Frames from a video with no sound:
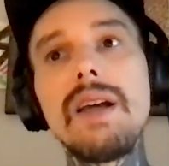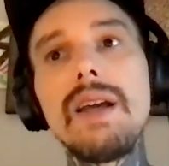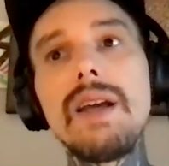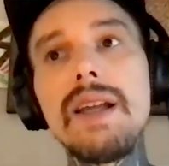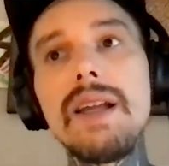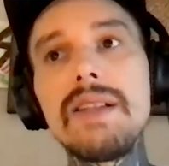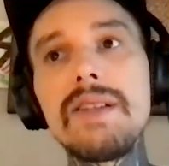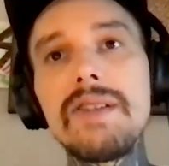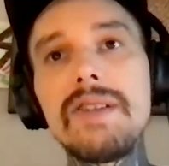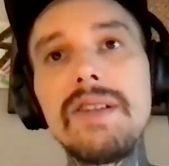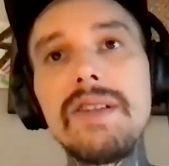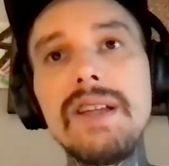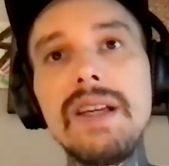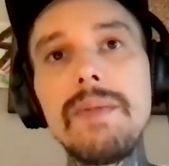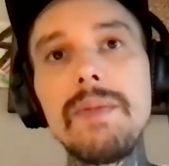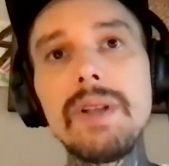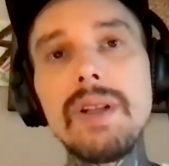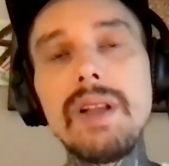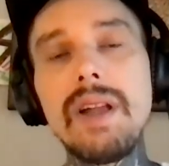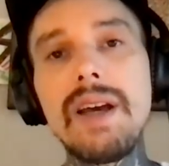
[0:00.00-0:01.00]
it
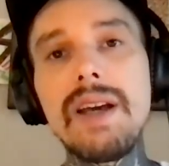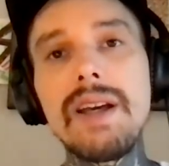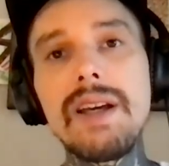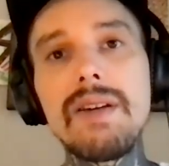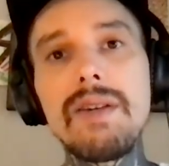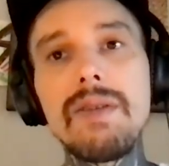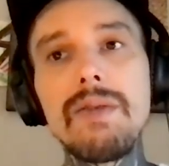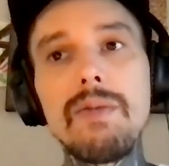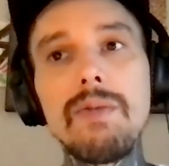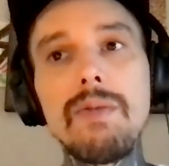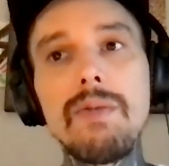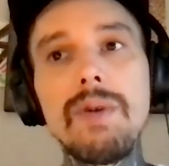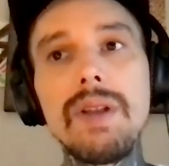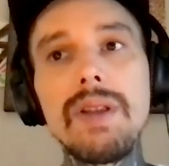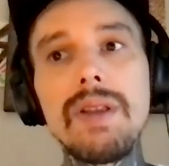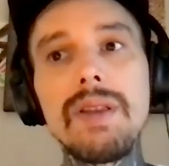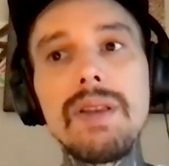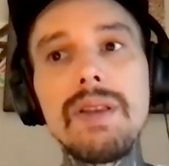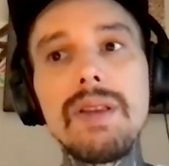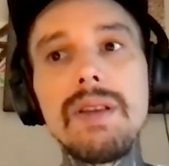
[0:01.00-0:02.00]
seemed like
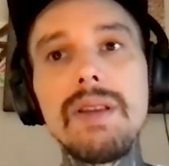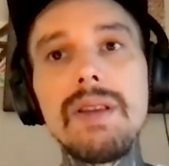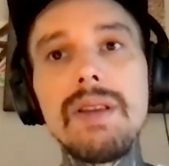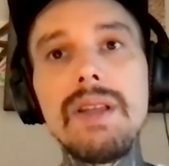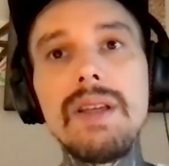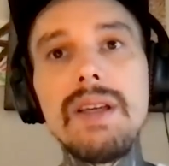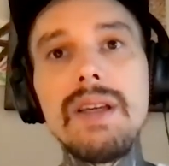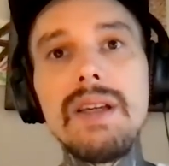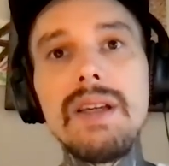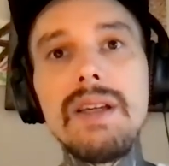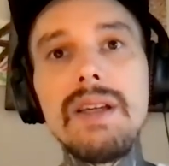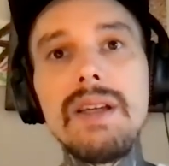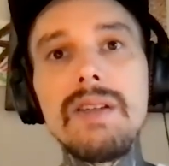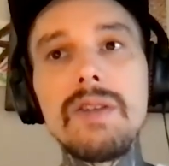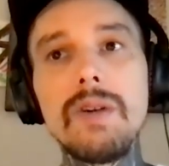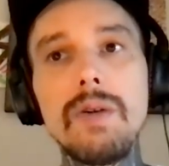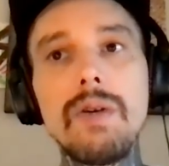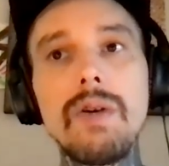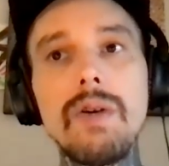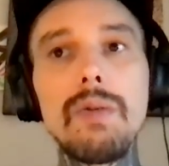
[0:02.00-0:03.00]
with the
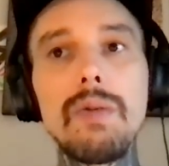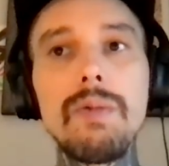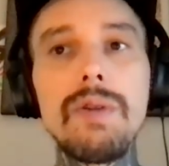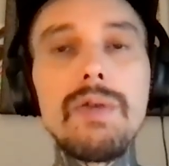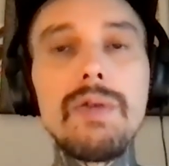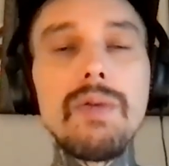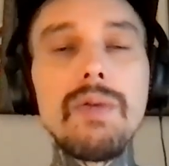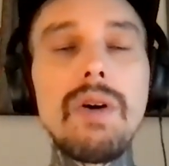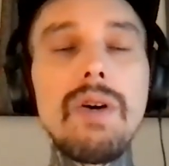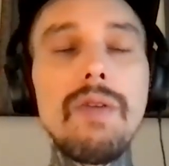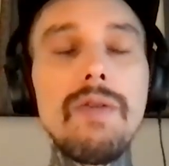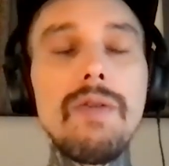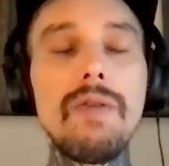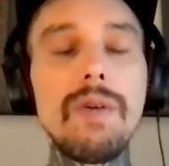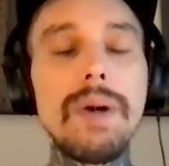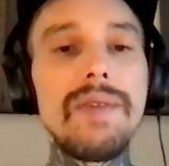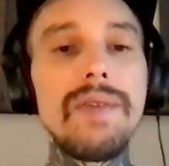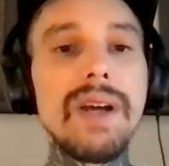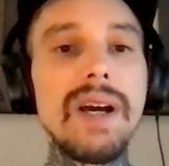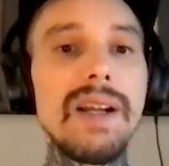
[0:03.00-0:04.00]
so-called withdrawal
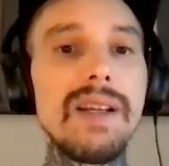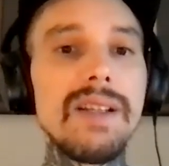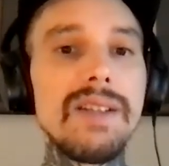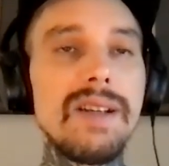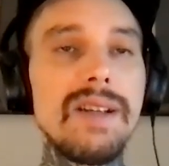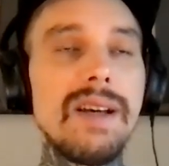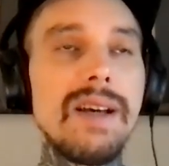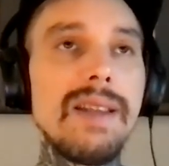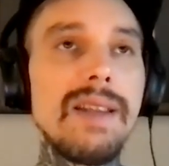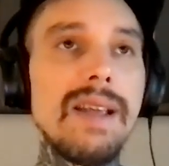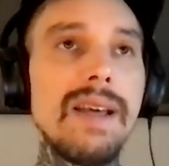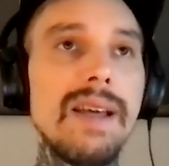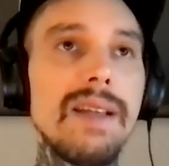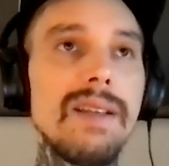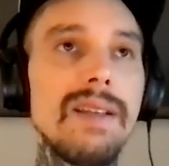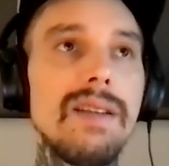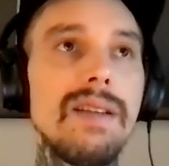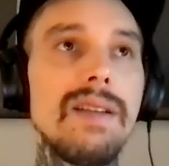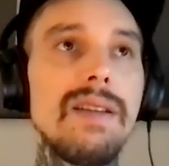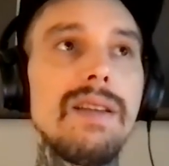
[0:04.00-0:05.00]
from Afghanistan that
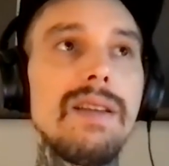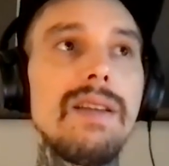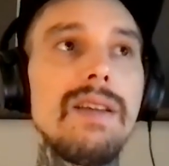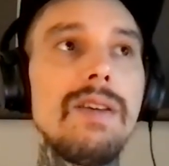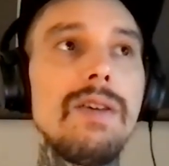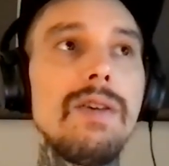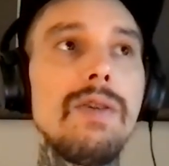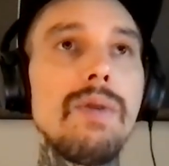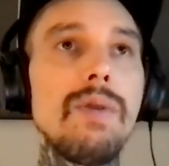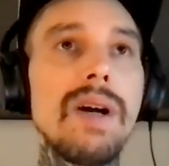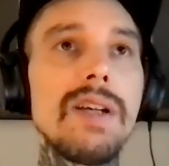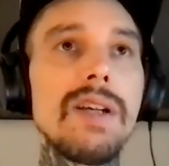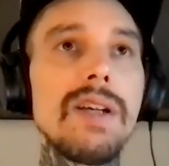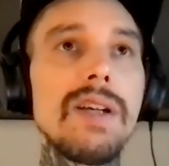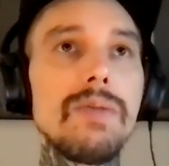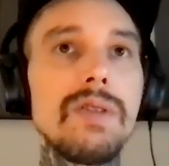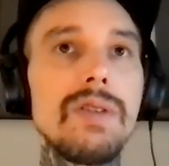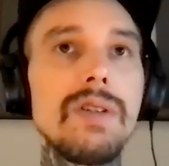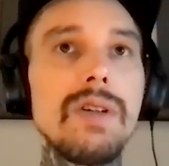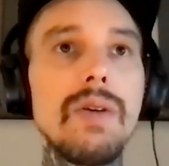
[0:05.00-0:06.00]
the
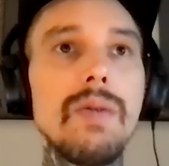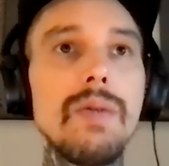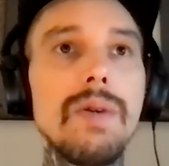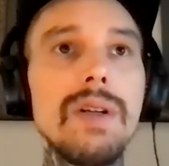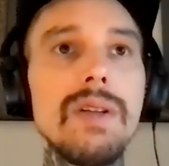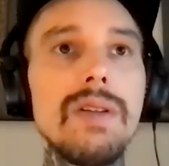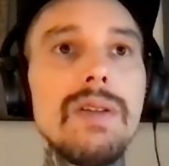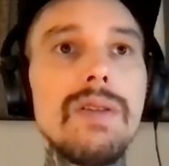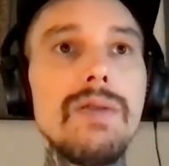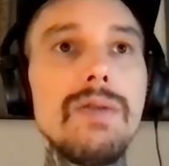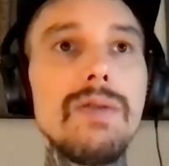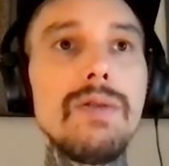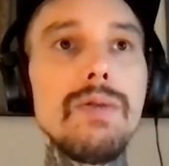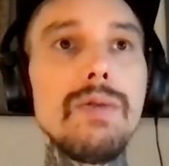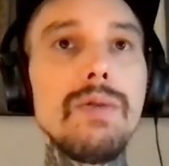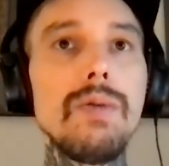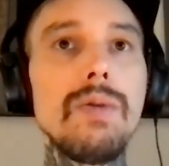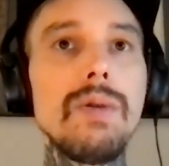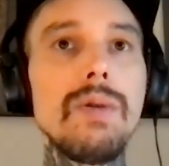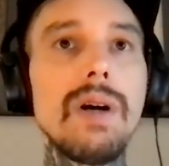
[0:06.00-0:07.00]
U.S. was going
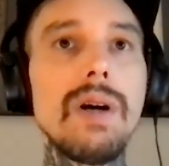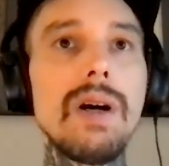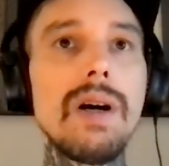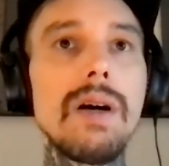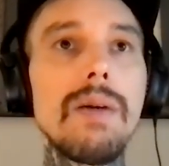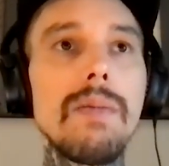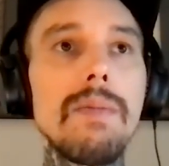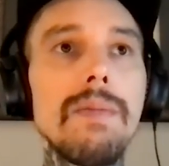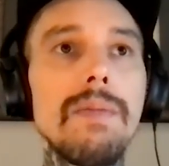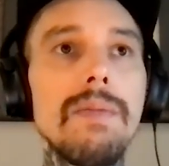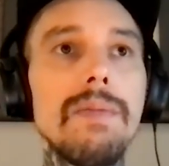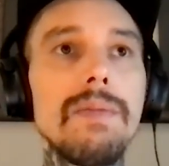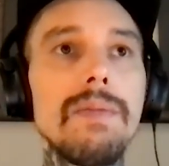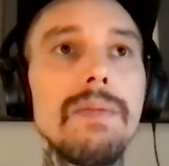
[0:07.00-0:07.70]
to um,